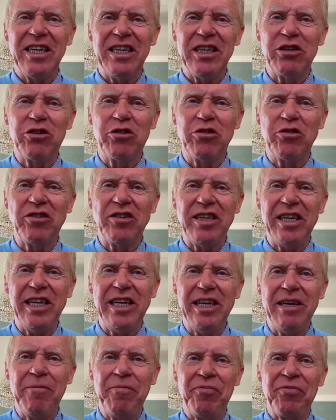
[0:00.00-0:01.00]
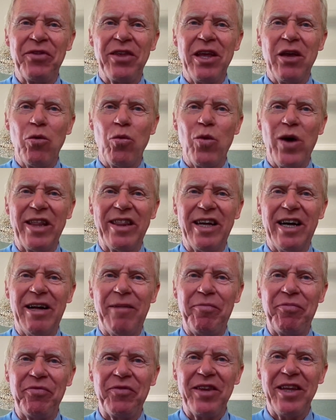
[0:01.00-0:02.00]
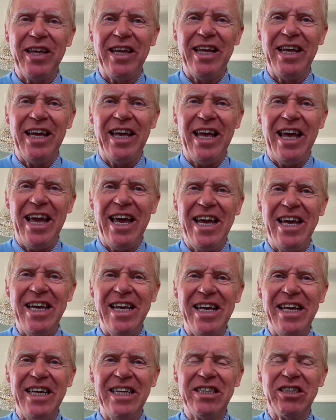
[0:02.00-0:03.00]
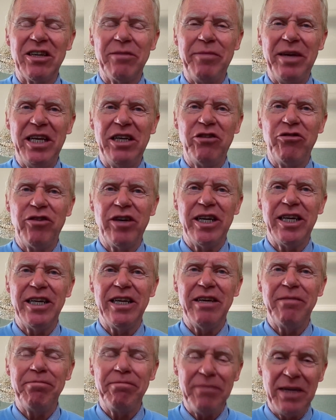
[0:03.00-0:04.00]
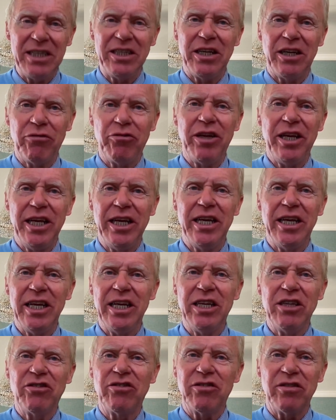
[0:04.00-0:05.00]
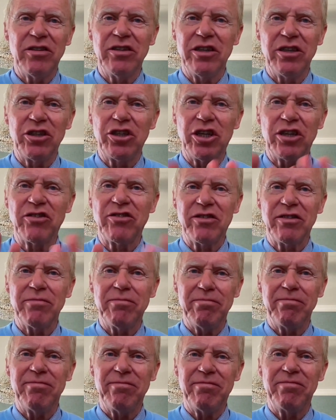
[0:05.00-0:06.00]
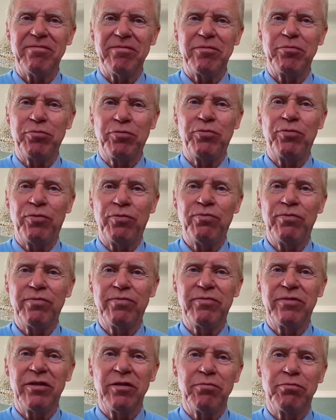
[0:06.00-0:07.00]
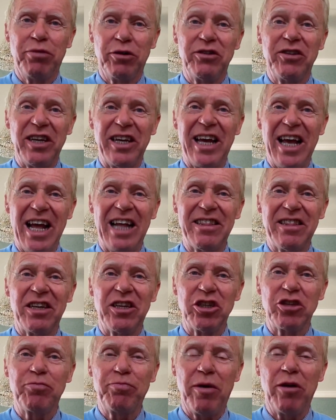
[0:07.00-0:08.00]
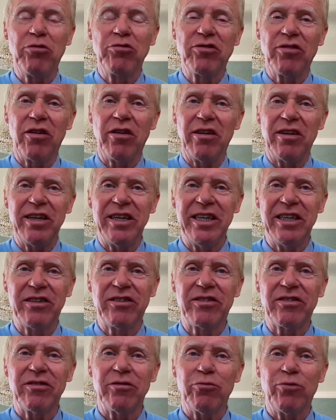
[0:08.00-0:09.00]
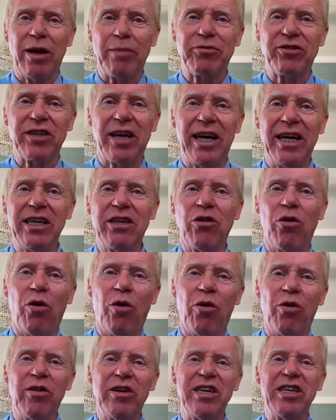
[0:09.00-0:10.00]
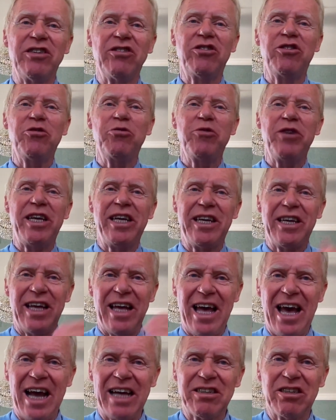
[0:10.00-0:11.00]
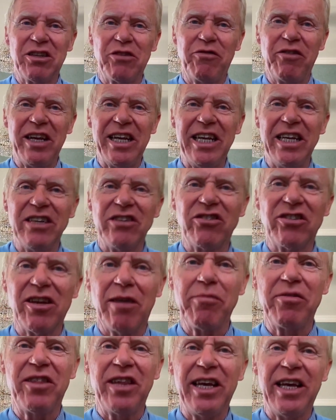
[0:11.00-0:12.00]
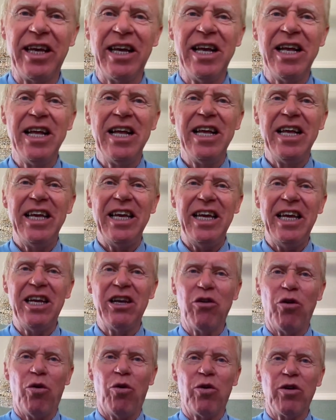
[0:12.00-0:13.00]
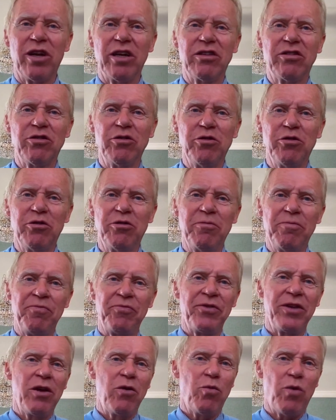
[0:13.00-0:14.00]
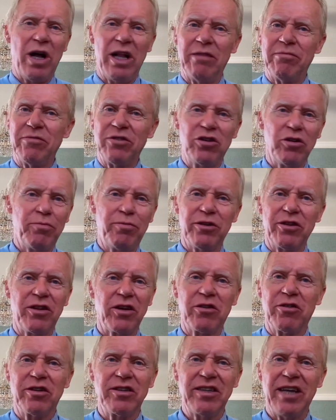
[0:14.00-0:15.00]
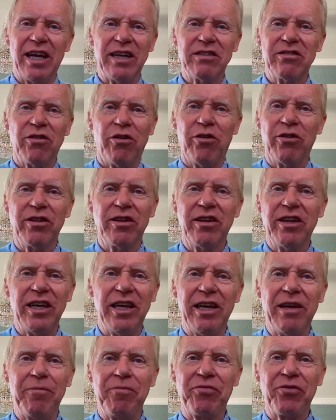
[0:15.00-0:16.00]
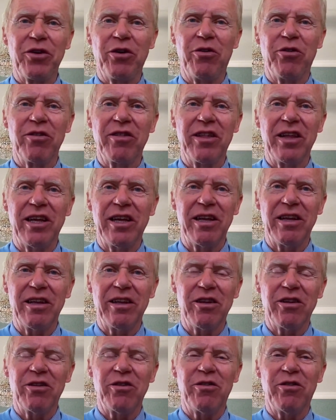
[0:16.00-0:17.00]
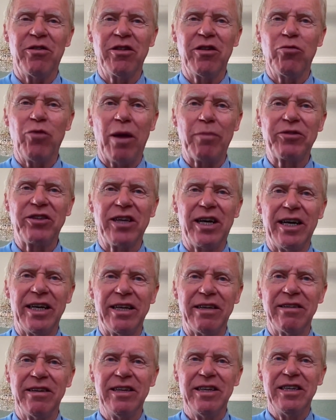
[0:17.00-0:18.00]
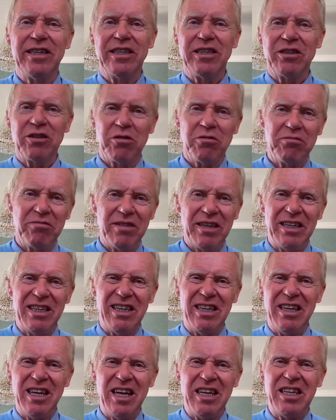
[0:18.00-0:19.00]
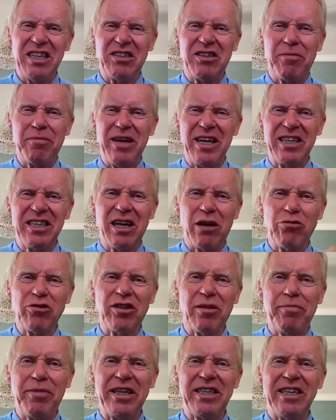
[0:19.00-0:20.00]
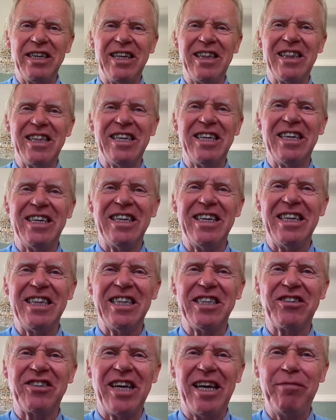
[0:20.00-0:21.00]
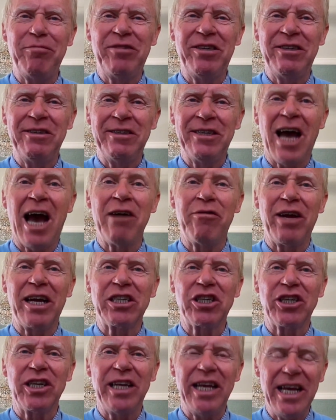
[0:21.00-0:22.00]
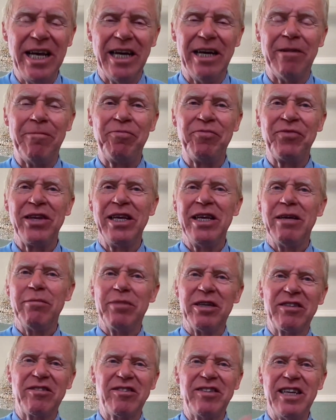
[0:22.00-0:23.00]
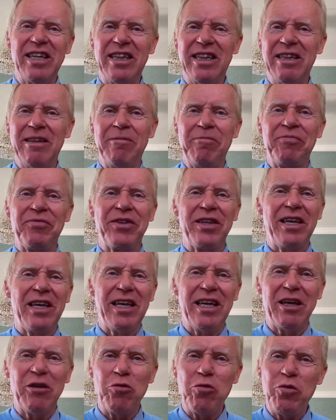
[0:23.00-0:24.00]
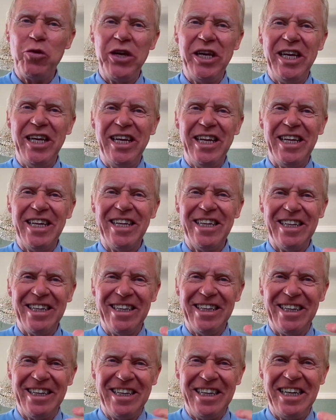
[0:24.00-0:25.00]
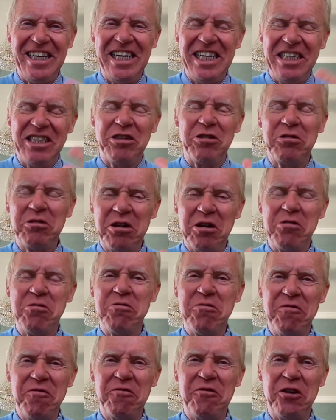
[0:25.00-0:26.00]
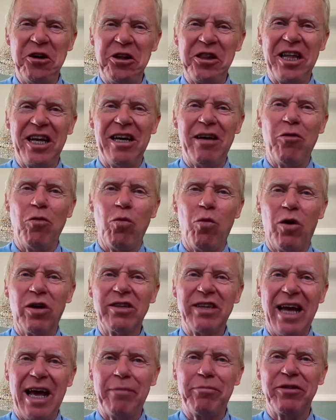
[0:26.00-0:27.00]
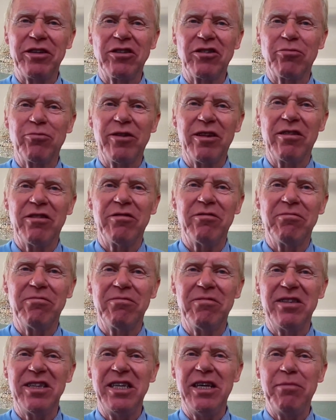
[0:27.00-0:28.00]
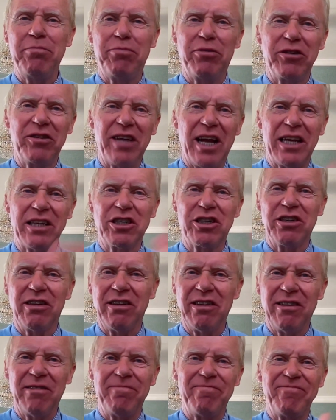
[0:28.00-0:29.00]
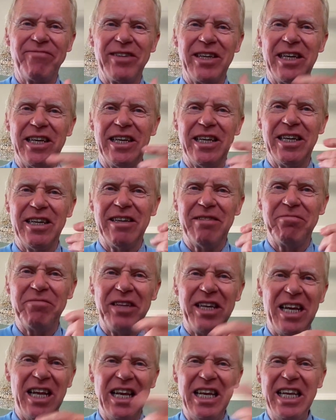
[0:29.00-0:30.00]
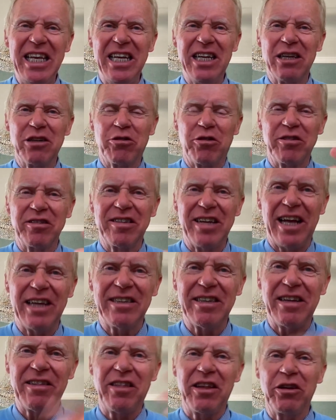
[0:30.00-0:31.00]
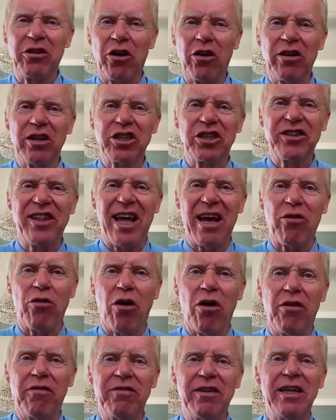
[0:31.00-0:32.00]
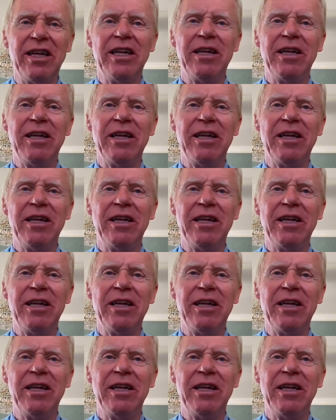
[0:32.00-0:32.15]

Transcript: to see whether a intermediary is just putting at the disposal its website, or is doing actively something in order to put the content on the website. So it goes a bit in the same direction here, but still we need to know further what happens with the potential illegal content and the knowledge thereof